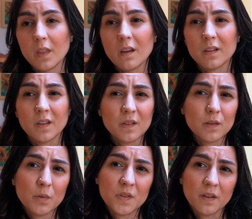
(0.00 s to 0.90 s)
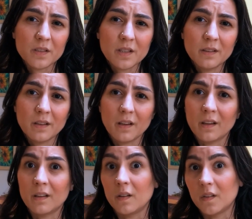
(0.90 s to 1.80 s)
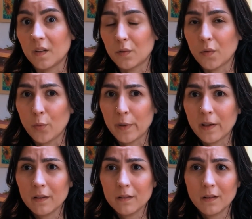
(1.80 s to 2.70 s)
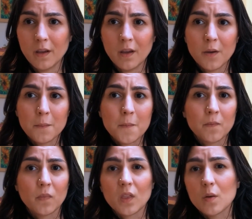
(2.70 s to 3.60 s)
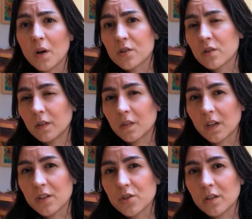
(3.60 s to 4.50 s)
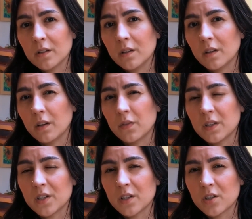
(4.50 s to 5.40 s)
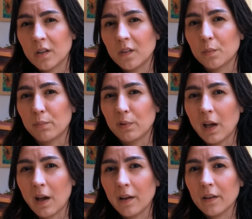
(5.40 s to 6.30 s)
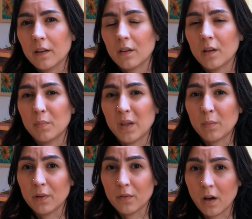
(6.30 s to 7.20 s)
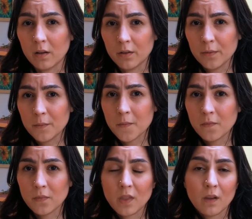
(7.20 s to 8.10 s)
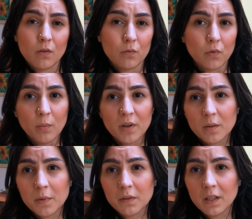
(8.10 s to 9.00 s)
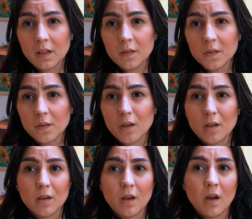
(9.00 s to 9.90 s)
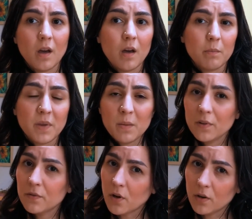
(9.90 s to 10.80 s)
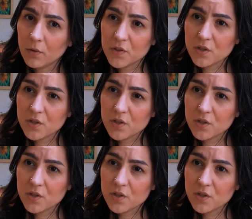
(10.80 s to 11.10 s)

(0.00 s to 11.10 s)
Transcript: This has resulted in xenophobia, the marginalization of indigenous, Black, and people of color, Roma communities, people of non-Christian